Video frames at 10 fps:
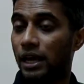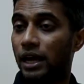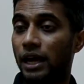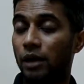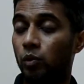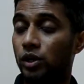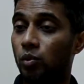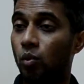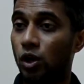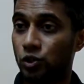And when you
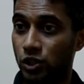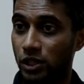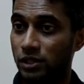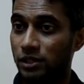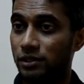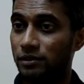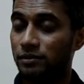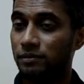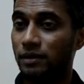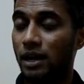watch it,
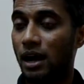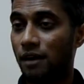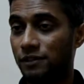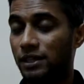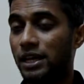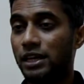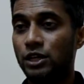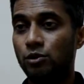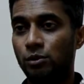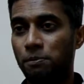after that
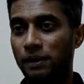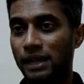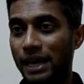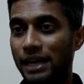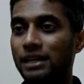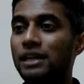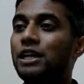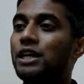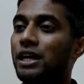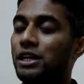you will plan
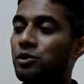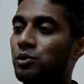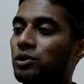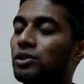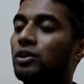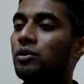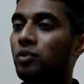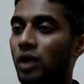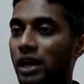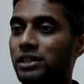and you will
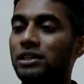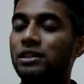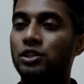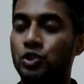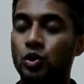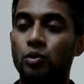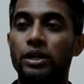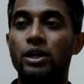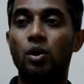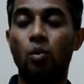write the
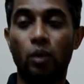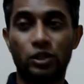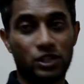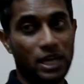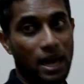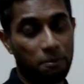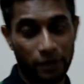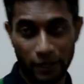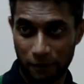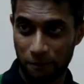story, what's
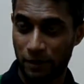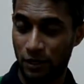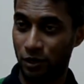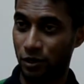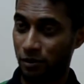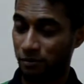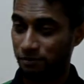happening here.